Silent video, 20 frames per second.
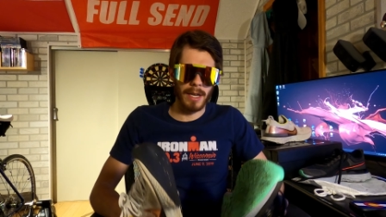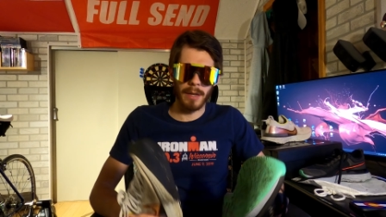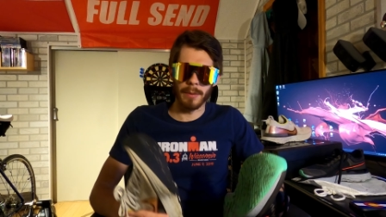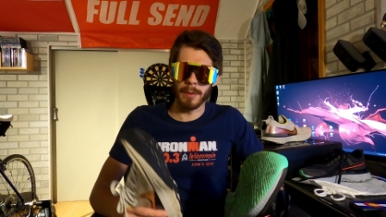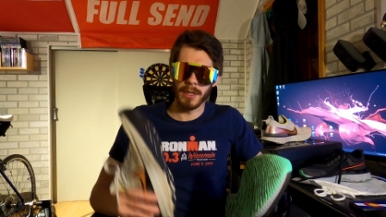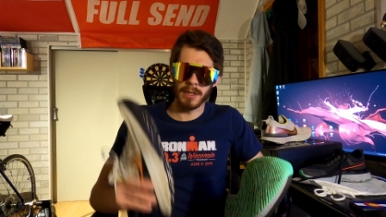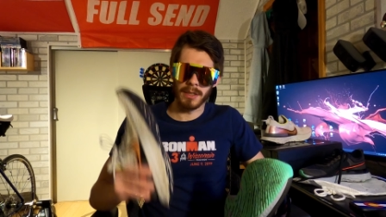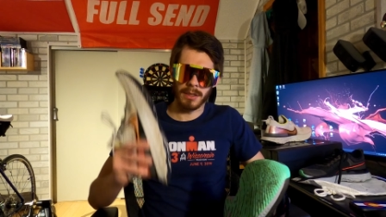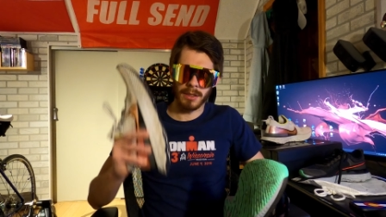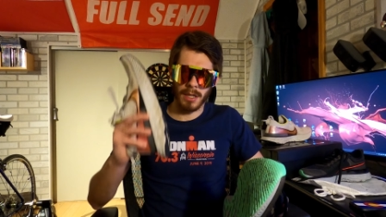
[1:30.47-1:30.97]

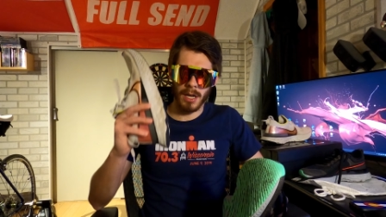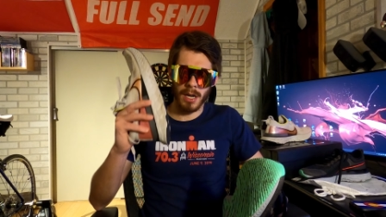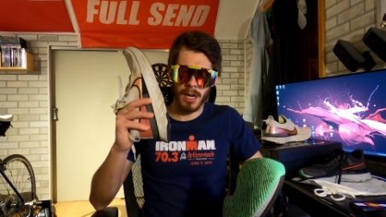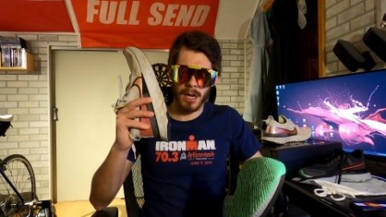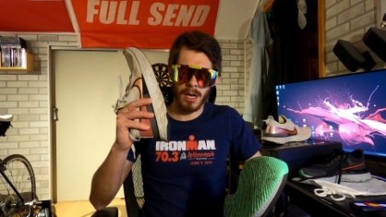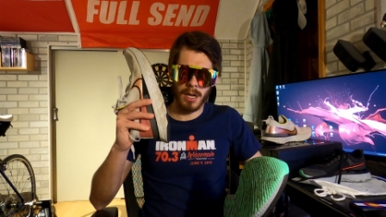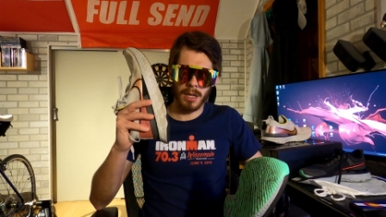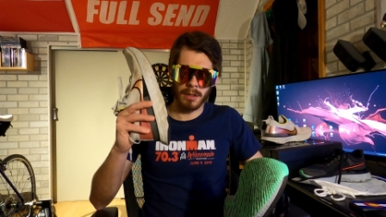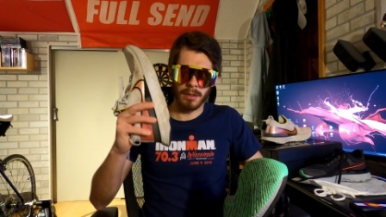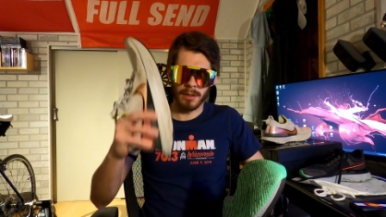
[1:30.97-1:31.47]
Anyways,
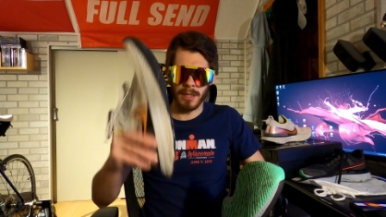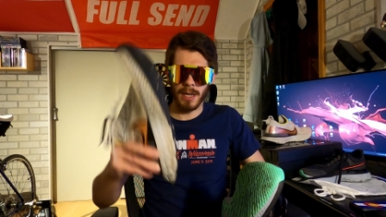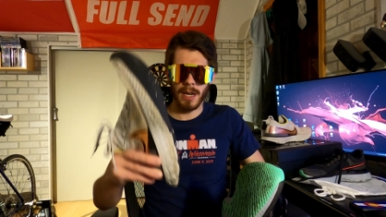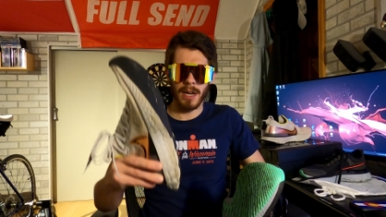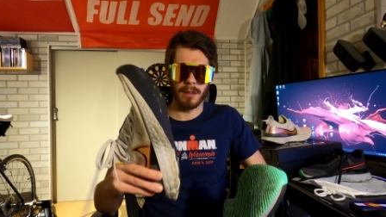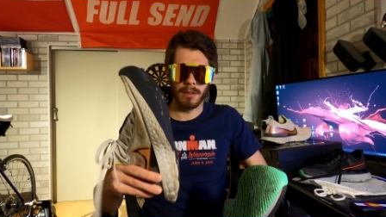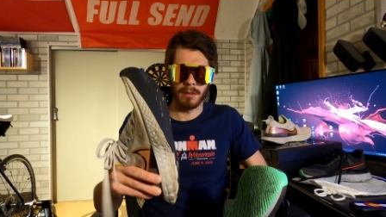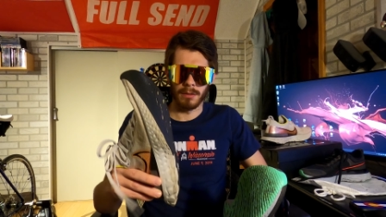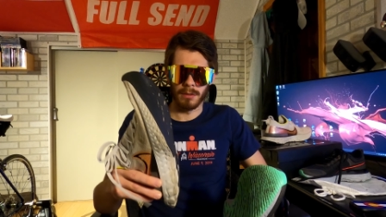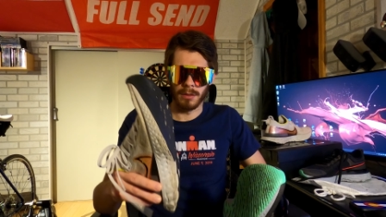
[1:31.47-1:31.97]

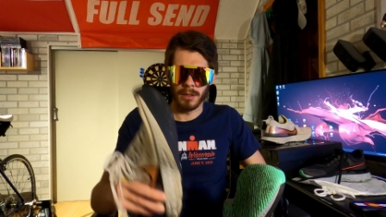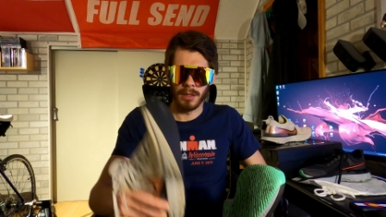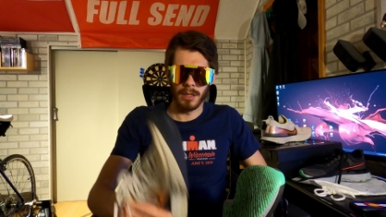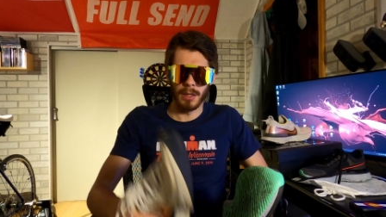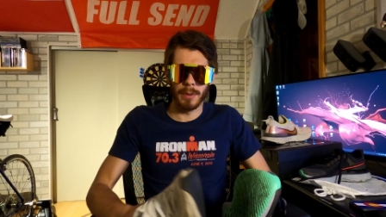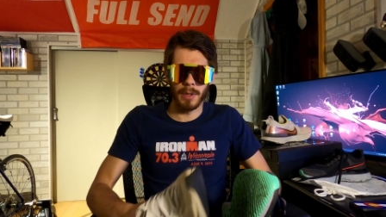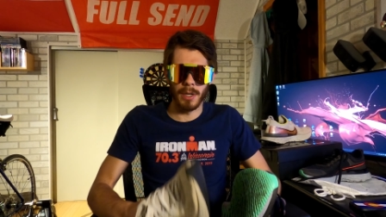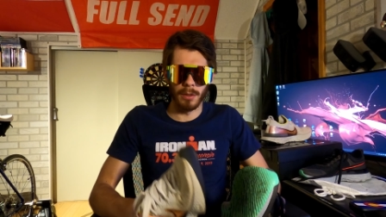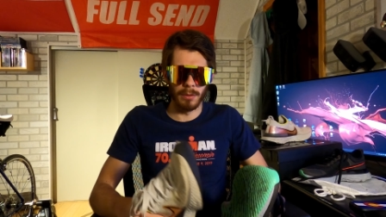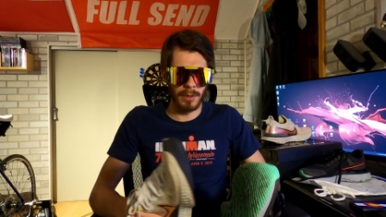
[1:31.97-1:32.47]
yeah,
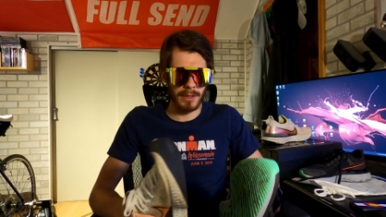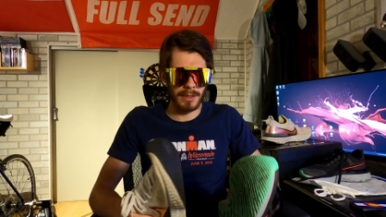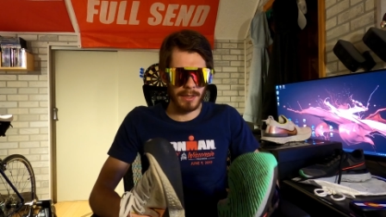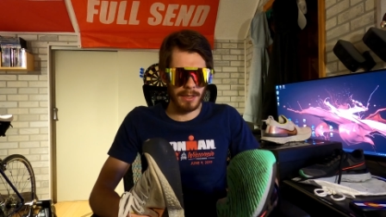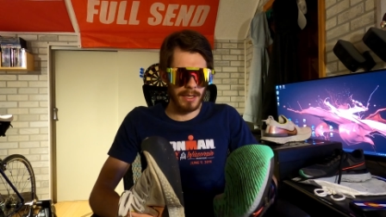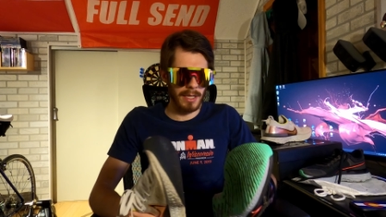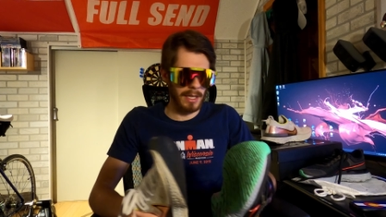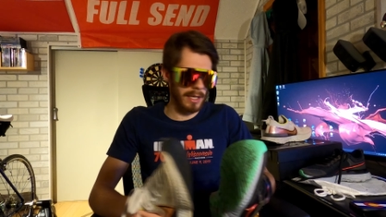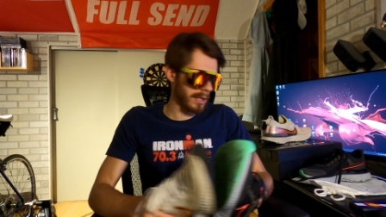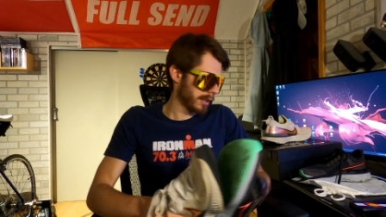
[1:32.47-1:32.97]
here we go. Let's
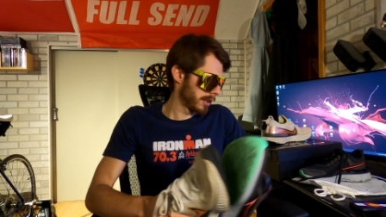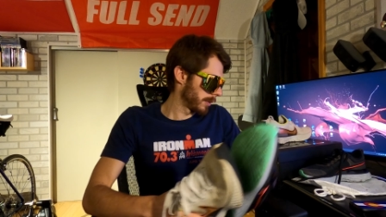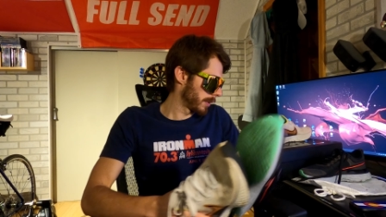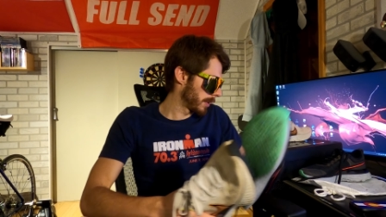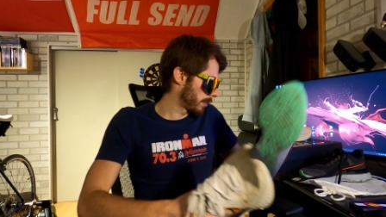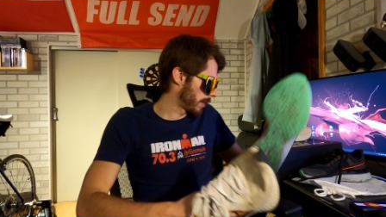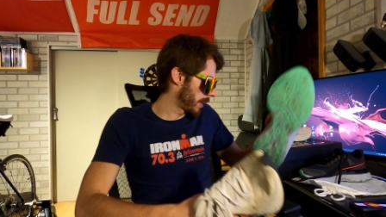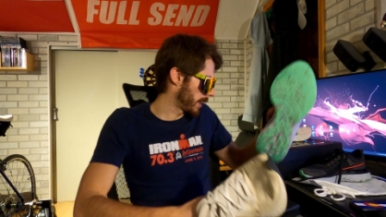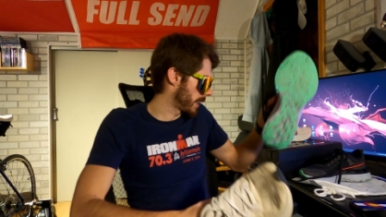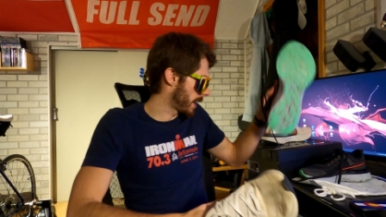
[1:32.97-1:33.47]
get into
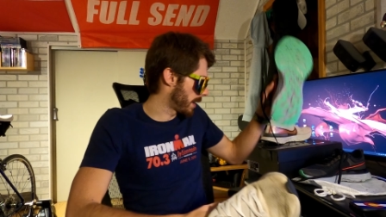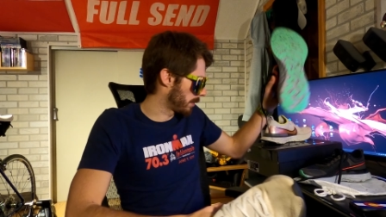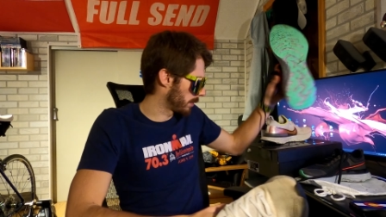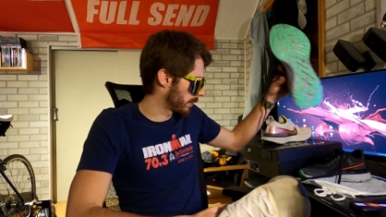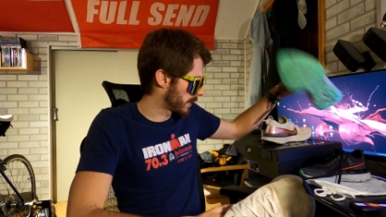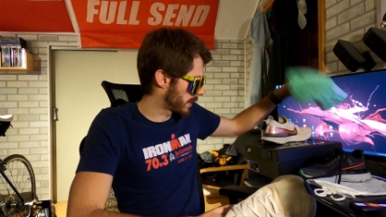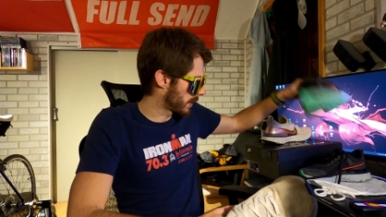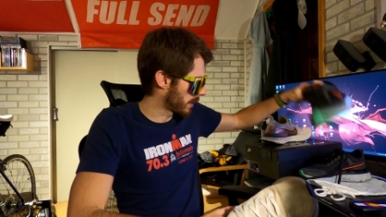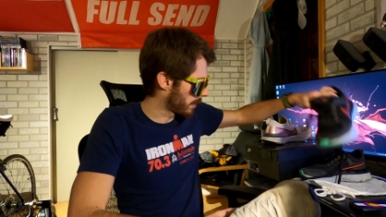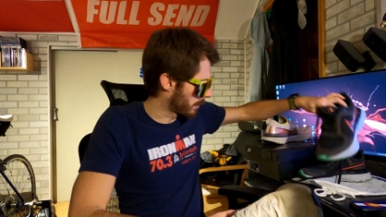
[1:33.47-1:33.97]
it right now.
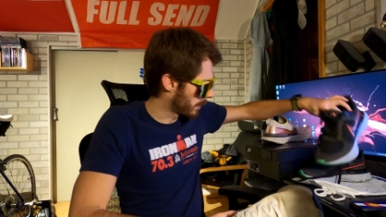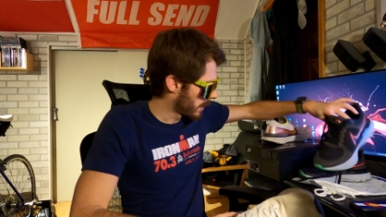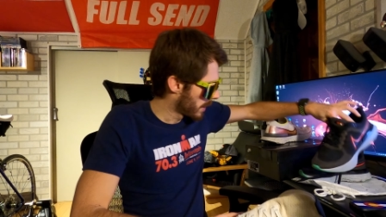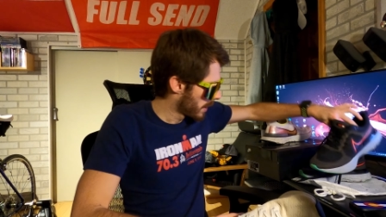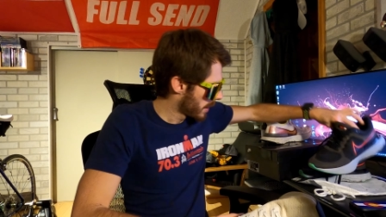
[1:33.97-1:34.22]
So,